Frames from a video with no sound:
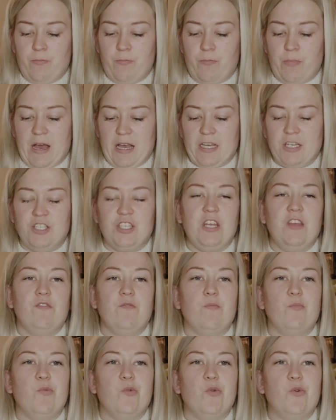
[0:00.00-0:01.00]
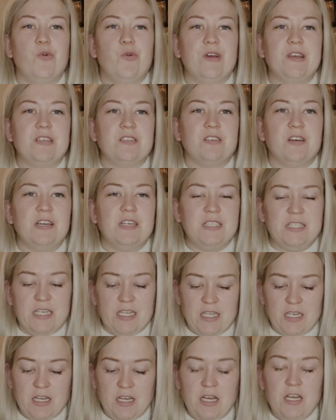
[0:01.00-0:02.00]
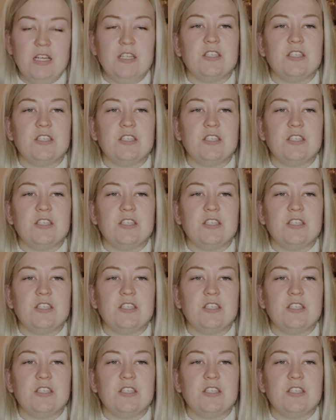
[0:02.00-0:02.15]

package even more exciting.